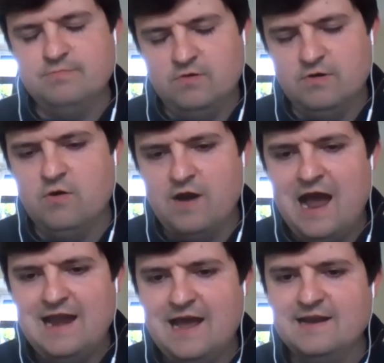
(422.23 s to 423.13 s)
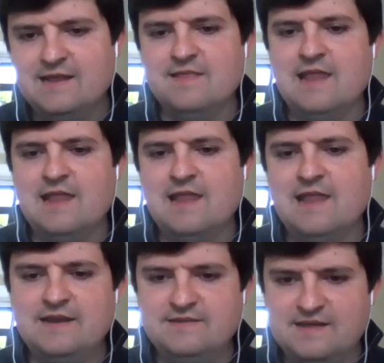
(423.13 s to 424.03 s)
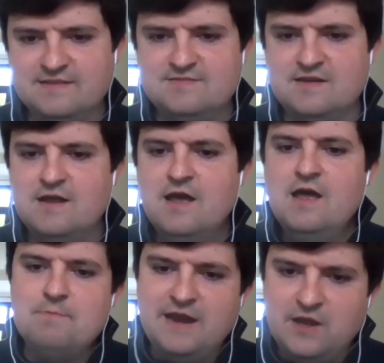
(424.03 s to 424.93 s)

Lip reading: highlighting the lack of any dates, and many